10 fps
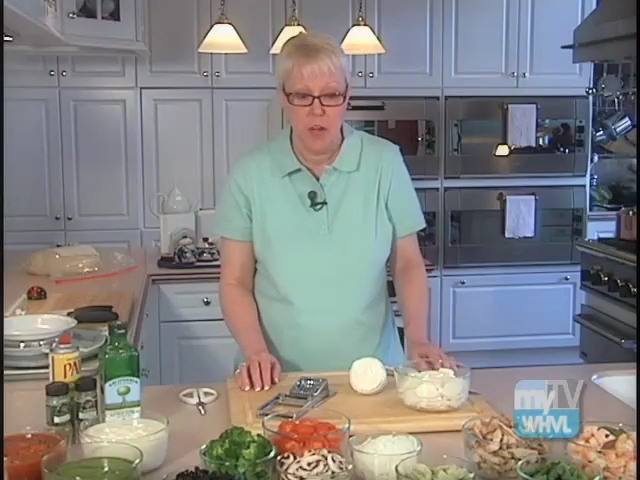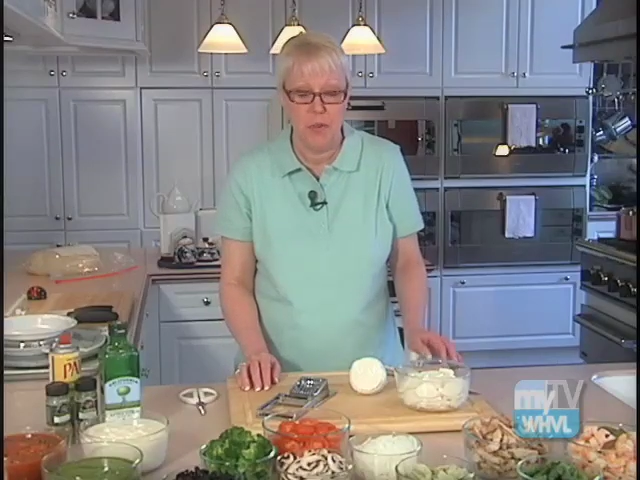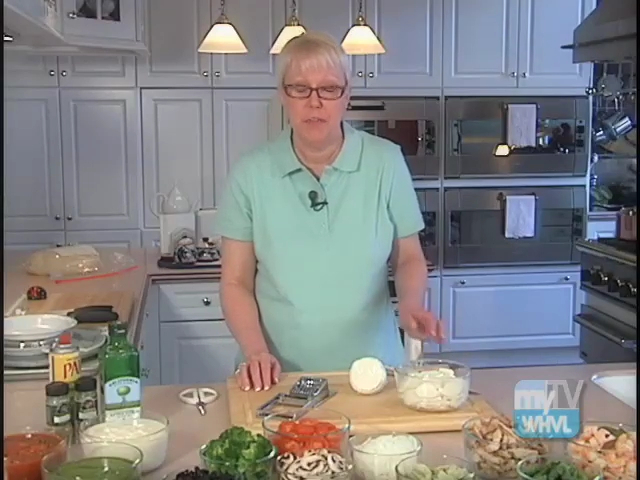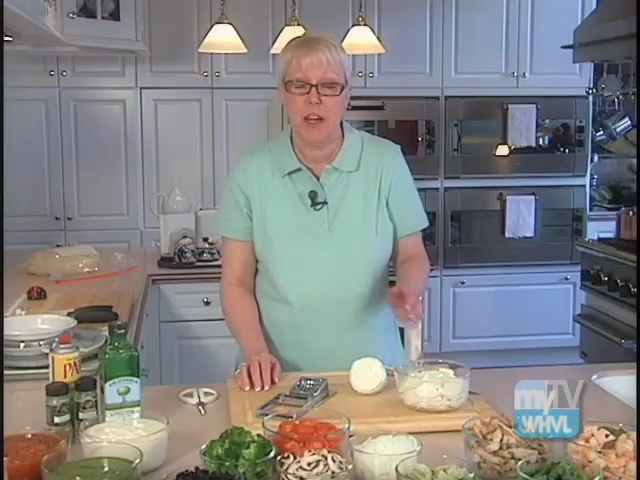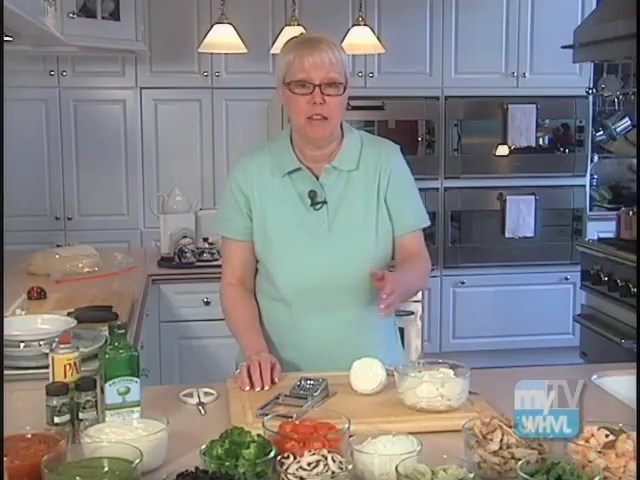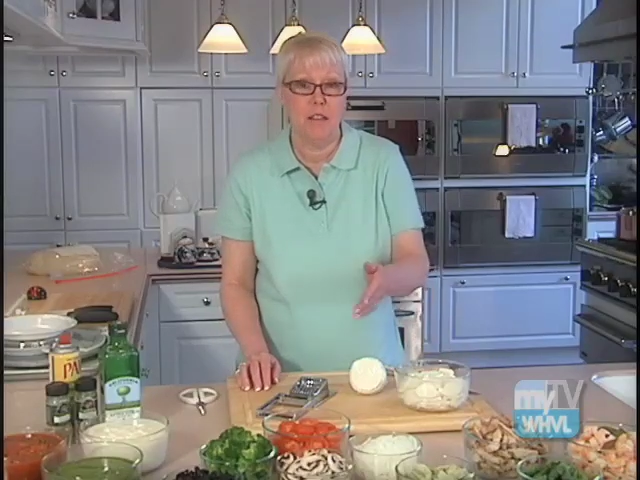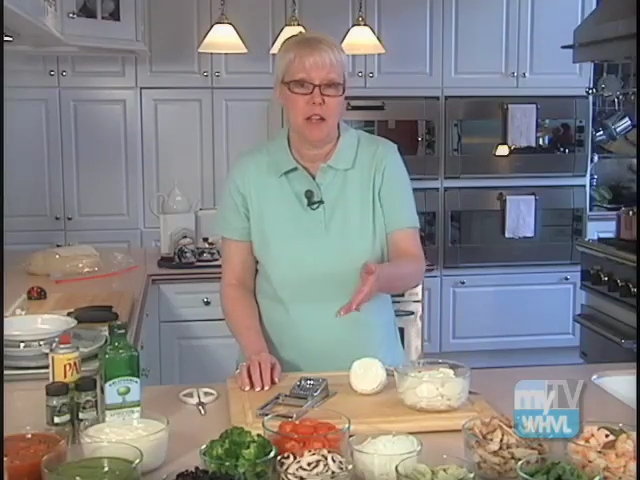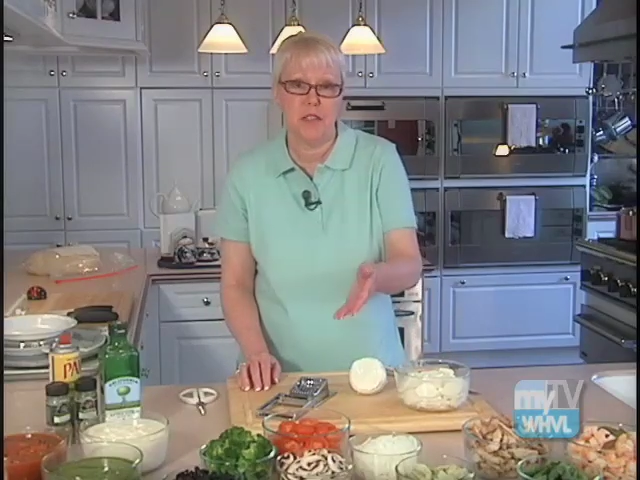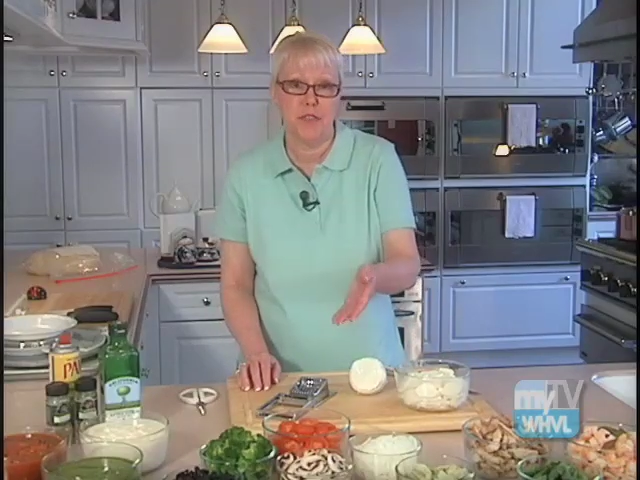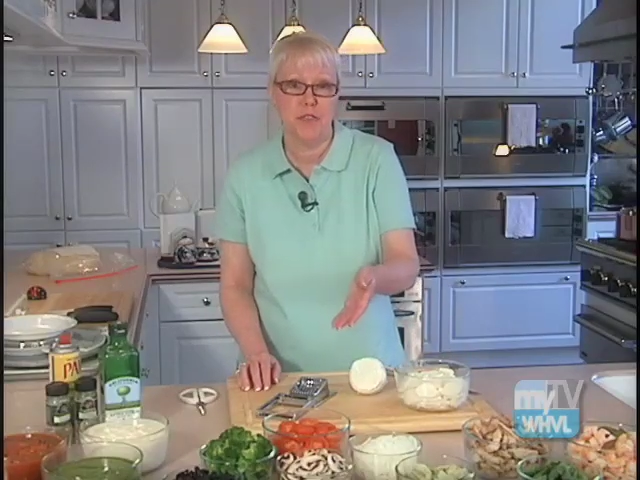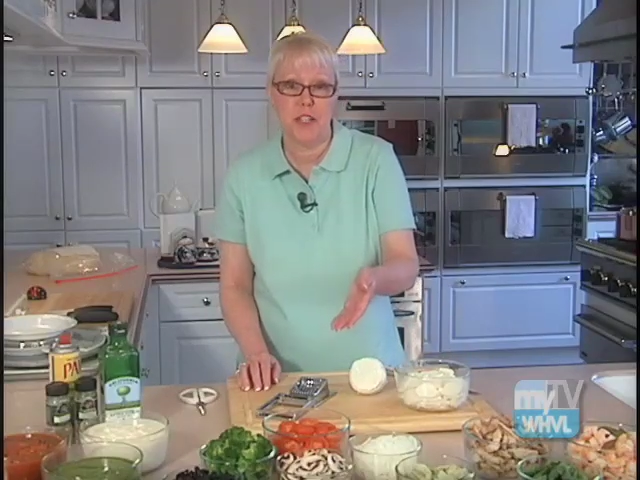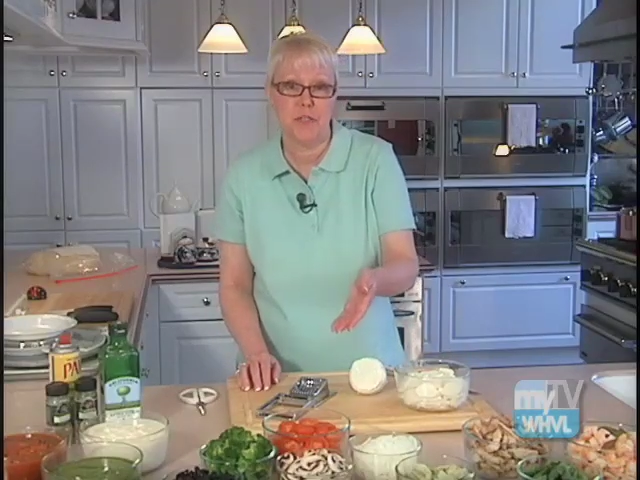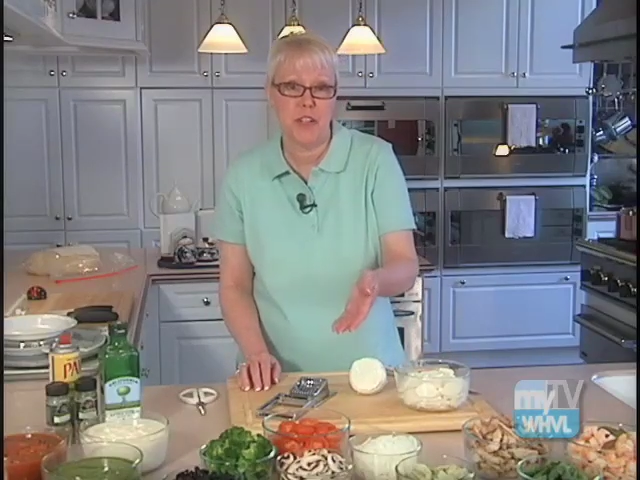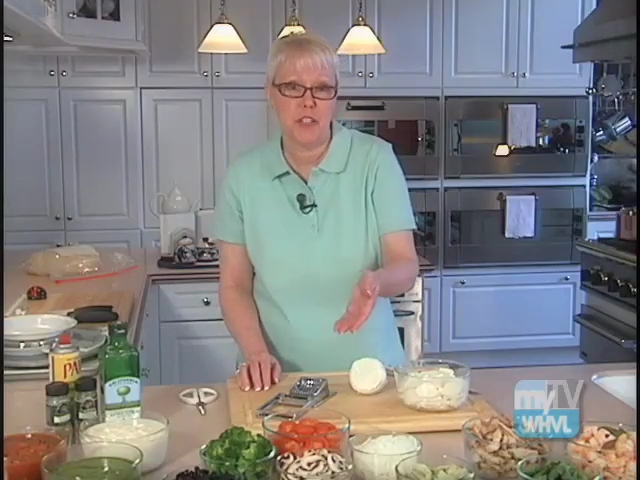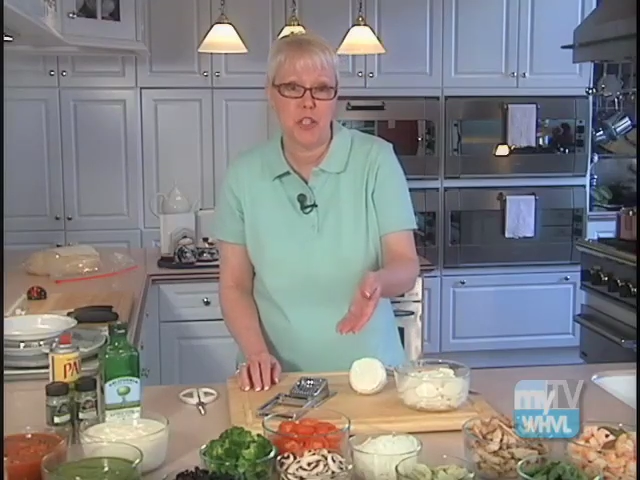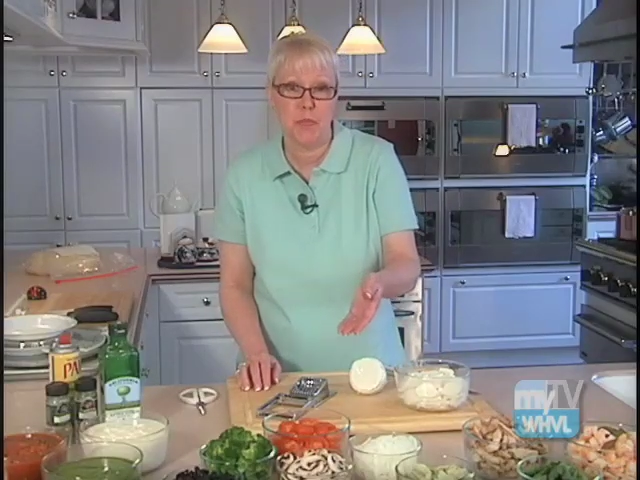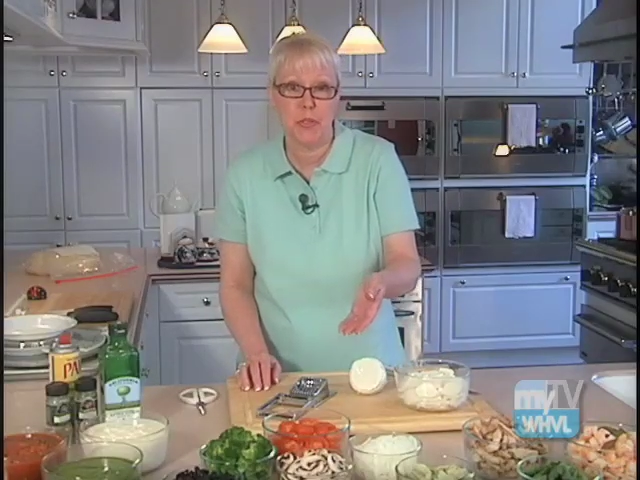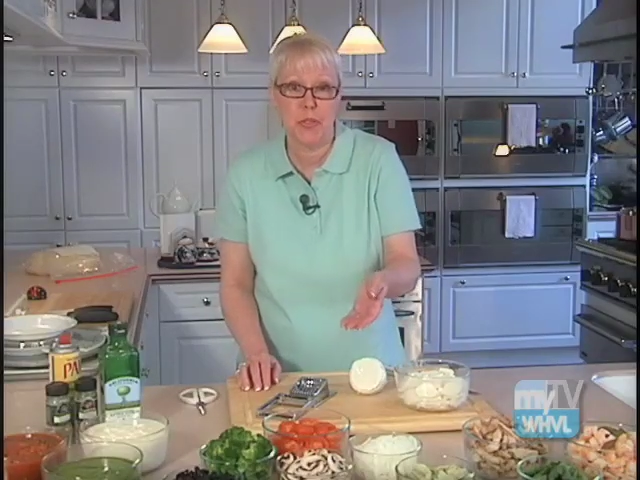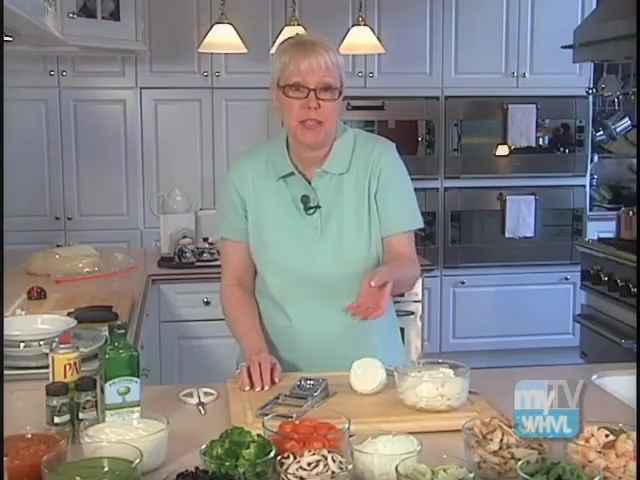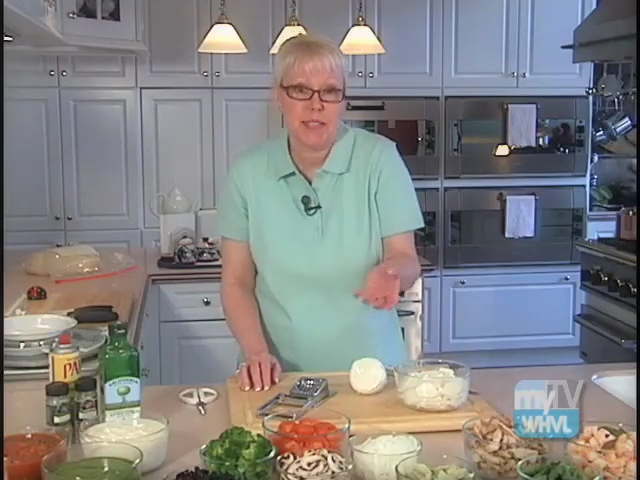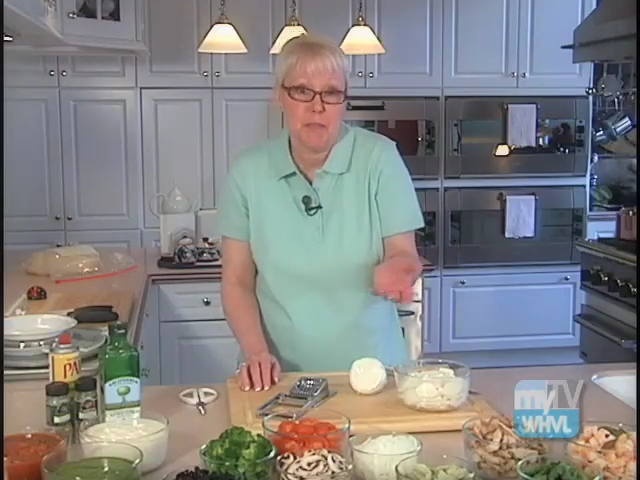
We've got lots of fresh vegetables and